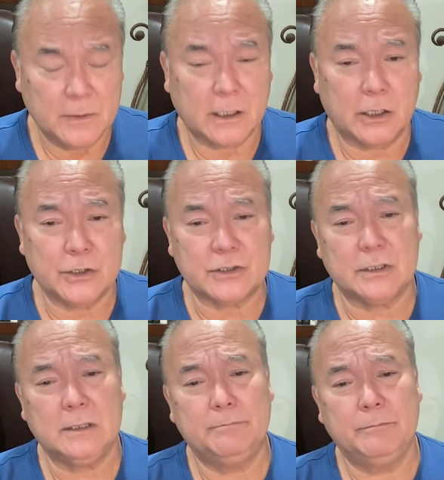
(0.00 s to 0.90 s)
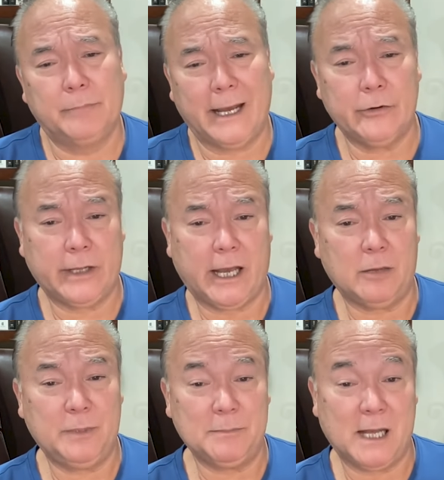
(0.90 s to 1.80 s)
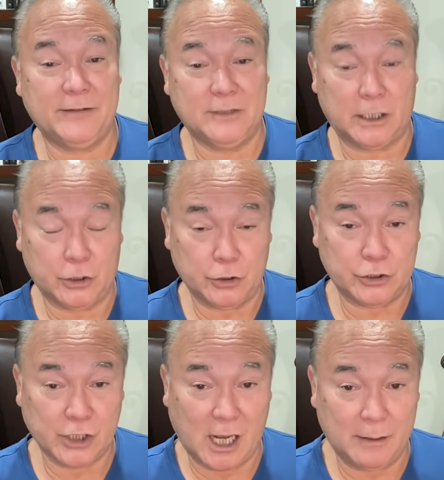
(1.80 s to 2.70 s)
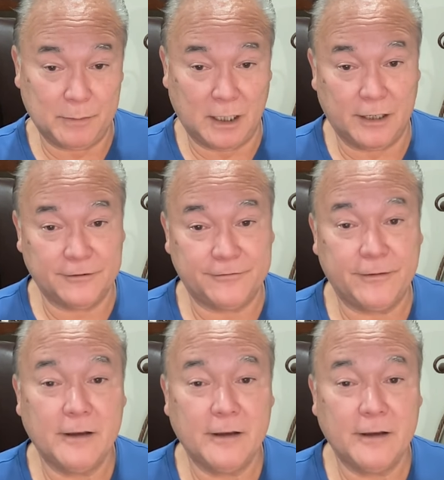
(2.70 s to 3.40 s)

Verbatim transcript: because the BioGaia people have done a good job of